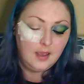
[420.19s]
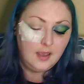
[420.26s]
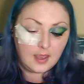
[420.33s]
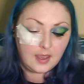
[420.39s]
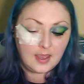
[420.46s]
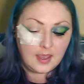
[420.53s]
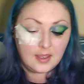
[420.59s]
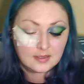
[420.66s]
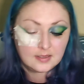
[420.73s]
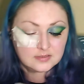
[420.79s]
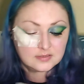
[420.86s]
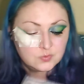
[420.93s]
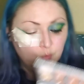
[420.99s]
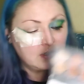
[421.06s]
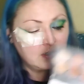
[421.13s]
and
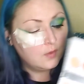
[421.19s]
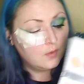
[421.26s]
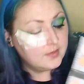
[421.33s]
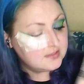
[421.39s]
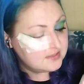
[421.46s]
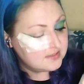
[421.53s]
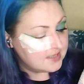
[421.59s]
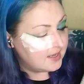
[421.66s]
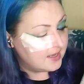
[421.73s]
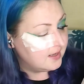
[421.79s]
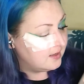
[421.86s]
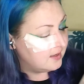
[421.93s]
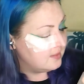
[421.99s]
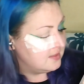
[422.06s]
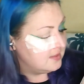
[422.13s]
we're going to
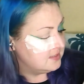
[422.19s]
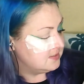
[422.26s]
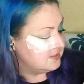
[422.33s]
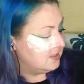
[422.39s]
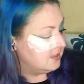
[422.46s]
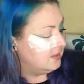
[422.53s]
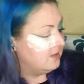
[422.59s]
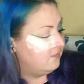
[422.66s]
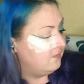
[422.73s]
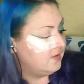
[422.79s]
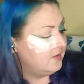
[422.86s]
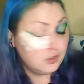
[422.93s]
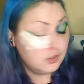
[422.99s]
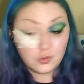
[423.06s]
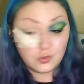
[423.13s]
take this lovely
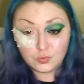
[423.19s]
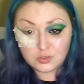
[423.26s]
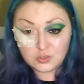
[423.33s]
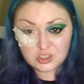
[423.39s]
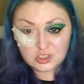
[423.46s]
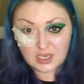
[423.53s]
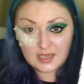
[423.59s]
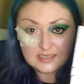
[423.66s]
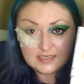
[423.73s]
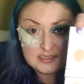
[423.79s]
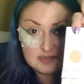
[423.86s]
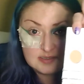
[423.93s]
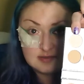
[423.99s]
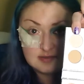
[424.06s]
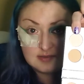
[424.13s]
nude shade
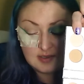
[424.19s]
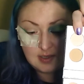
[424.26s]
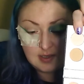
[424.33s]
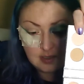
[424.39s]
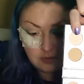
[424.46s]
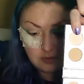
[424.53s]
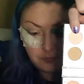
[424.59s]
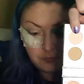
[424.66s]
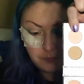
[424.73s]
here.